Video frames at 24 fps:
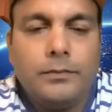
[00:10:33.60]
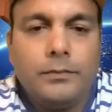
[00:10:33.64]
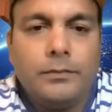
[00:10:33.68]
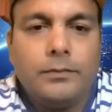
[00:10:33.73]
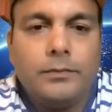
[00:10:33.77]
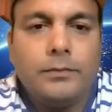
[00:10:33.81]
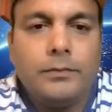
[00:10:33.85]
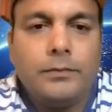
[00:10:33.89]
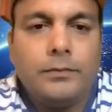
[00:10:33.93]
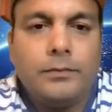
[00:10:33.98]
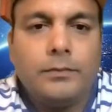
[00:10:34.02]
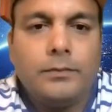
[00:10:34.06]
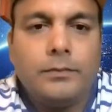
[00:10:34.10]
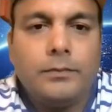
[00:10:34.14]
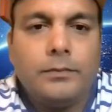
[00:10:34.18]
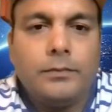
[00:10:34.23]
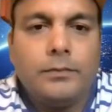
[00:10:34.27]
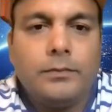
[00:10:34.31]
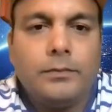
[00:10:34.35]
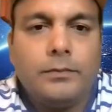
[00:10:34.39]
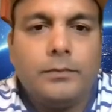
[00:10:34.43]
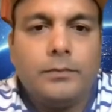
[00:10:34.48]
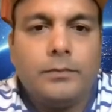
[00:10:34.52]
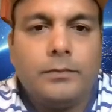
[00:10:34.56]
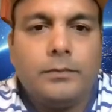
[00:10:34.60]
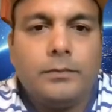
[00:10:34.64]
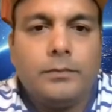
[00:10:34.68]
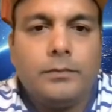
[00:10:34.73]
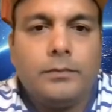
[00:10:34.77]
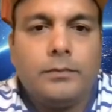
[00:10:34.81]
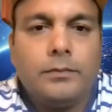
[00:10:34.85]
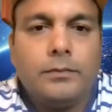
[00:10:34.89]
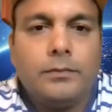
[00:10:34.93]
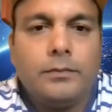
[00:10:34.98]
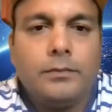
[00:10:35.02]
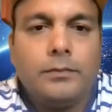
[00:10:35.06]

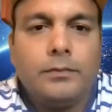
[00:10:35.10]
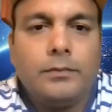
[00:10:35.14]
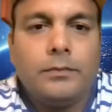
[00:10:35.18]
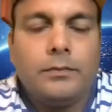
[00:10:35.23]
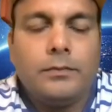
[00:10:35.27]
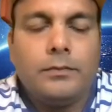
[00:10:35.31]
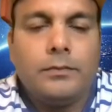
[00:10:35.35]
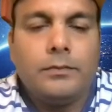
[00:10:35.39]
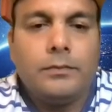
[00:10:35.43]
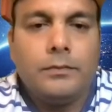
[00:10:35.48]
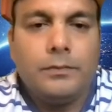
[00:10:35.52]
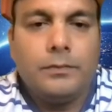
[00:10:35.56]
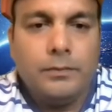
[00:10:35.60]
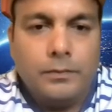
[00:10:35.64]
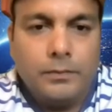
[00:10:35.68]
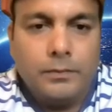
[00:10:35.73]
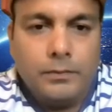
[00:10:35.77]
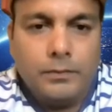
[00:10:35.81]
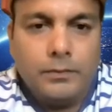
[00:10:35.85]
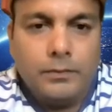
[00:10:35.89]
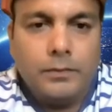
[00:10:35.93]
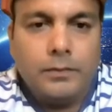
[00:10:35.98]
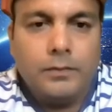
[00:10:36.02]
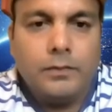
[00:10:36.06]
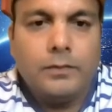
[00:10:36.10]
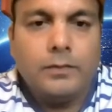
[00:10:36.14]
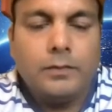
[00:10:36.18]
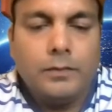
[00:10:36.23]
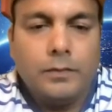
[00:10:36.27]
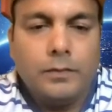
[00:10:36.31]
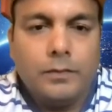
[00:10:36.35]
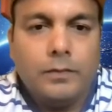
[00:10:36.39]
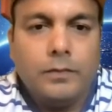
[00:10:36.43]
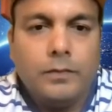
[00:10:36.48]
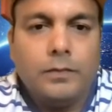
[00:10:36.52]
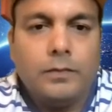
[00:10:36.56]

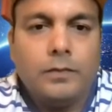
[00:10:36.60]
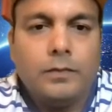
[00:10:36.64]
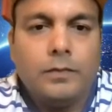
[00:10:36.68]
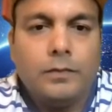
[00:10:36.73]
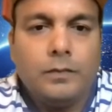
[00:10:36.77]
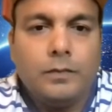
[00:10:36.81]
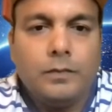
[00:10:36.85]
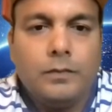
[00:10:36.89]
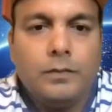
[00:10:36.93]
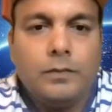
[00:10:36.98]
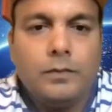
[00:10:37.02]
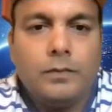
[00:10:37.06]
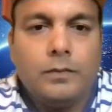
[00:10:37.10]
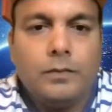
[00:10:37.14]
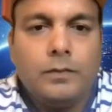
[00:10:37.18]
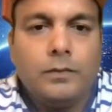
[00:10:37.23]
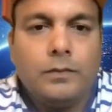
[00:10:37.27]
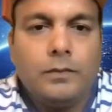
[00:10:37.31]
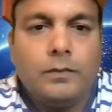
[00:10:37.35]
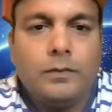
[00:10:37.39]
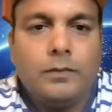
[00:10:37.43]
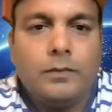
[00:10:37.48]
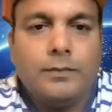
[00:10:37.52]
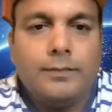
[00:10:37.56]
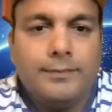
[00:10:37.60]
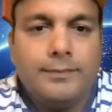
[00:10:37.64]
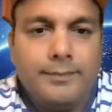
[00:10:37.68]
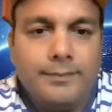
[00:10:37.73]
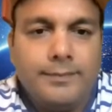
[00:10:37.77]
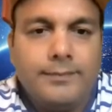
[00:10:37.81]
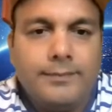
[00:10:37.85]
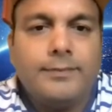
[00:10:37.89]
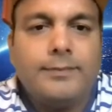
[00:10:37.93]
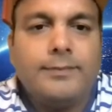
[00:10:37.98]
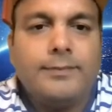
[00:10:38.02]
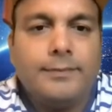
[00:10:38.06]

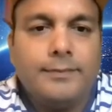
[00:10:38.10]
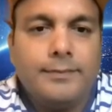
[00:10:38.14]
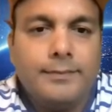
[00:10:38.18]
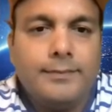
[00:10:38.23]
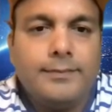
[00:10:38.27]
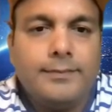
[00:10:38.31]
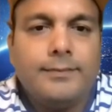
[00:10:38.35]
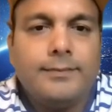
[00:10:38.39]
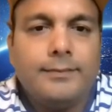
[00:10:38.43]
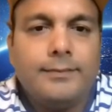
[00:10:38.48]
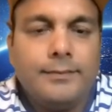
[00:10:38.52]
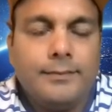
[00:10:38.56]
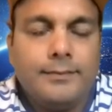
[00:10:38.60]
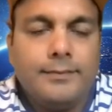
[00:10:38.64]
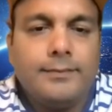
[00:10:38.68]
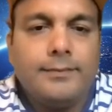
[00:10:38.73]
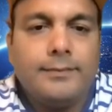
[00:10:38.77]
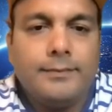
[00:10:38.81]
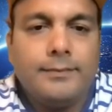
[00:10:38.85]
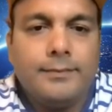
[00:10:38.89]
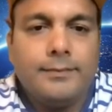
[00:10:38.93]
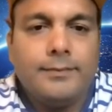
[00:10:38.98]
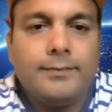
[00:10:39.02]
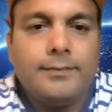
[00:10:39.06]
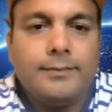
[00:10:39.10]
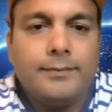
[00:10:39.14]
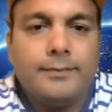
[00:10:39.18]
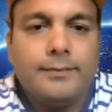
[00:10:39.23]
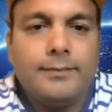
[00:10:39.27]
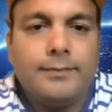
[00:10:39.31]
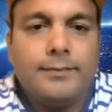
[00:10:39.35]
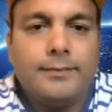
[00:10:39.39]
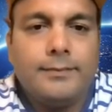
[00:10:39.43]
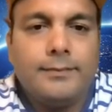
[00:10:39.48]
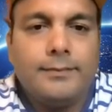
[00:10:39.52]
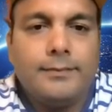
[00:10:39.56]

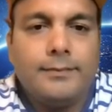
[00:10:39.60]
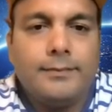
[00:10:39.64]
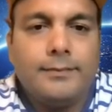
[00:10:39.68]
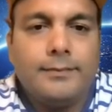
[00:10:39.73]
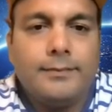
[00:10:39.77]
[no speech]